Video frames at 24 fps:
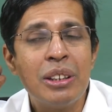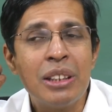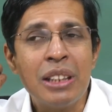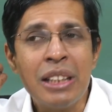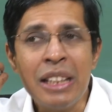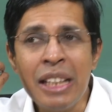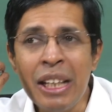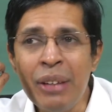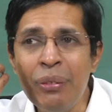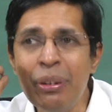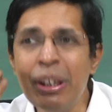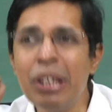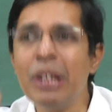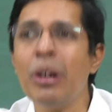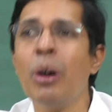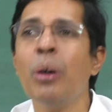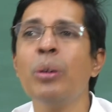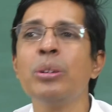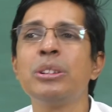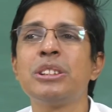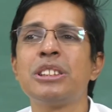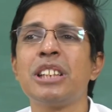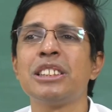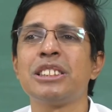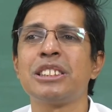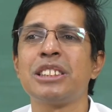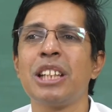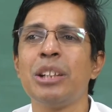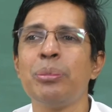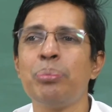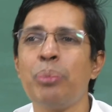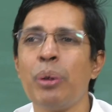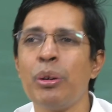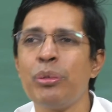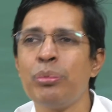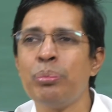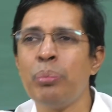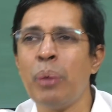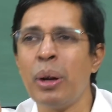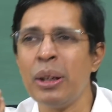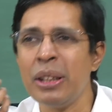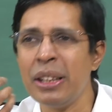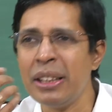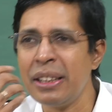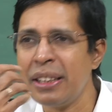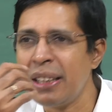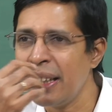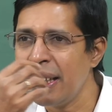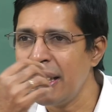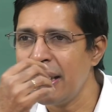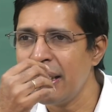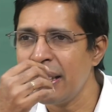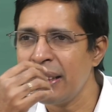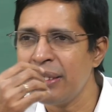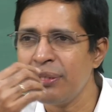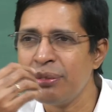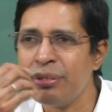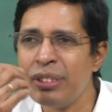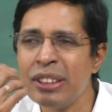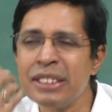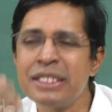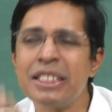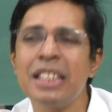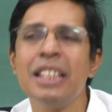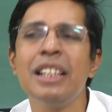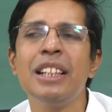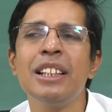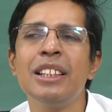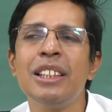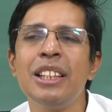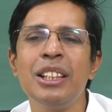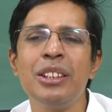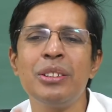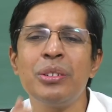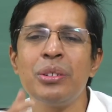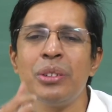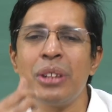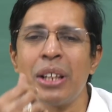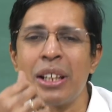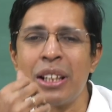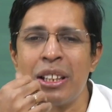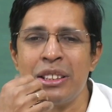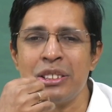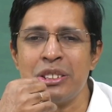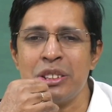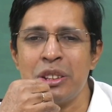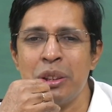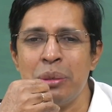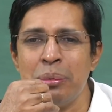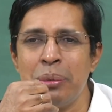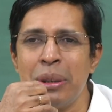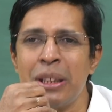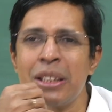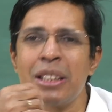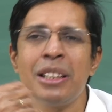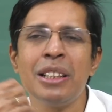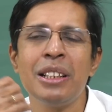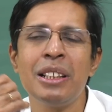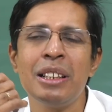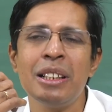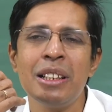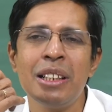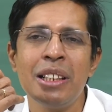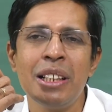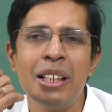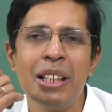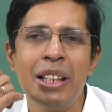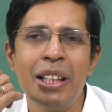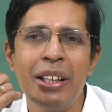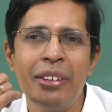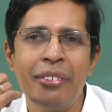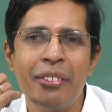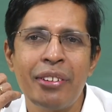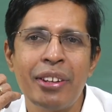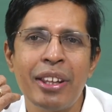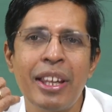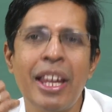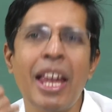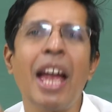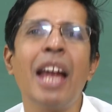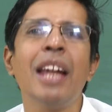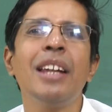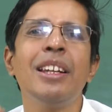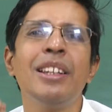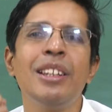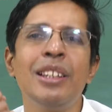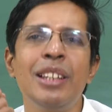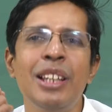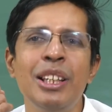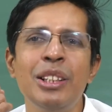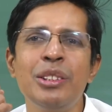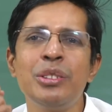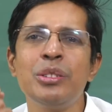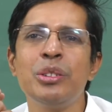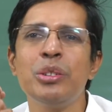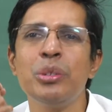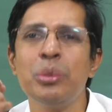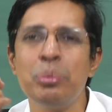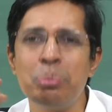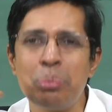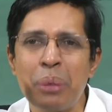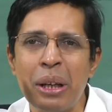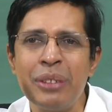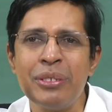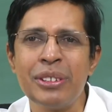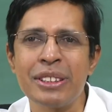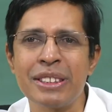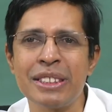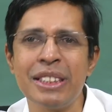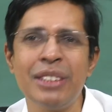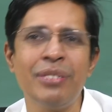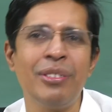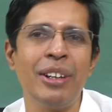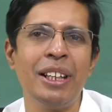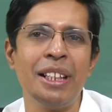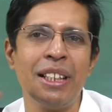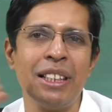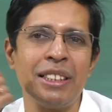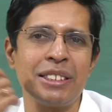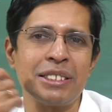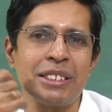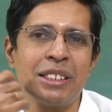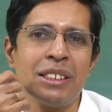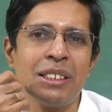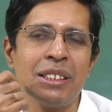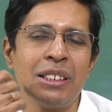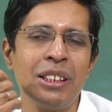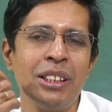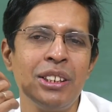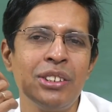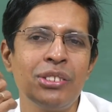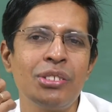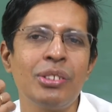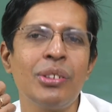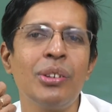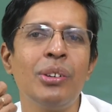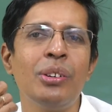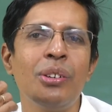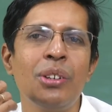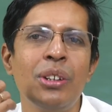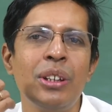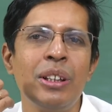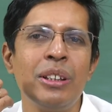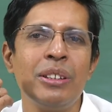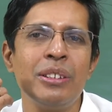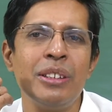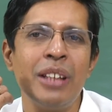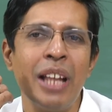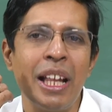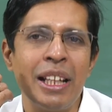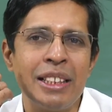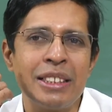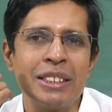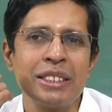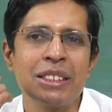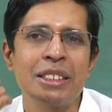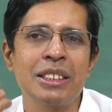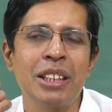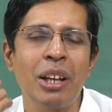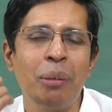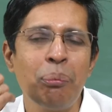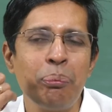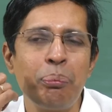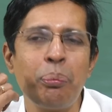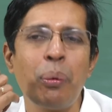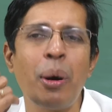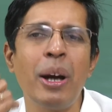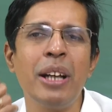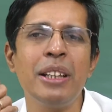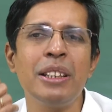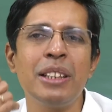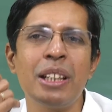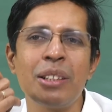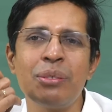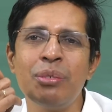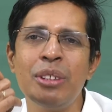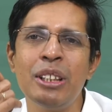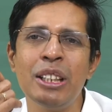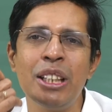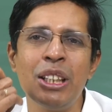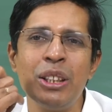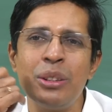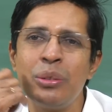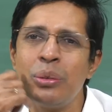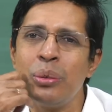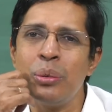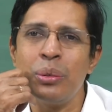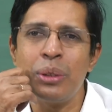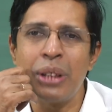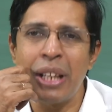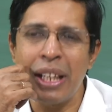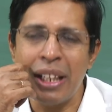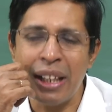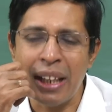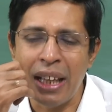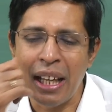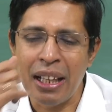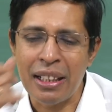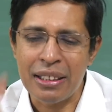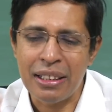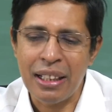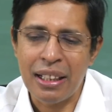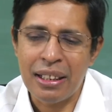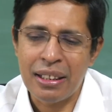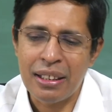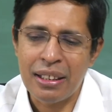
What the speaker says: giving out such type of monitoring facility to the consumer can lead to privacy violation. So, there is some point that we need to take care there.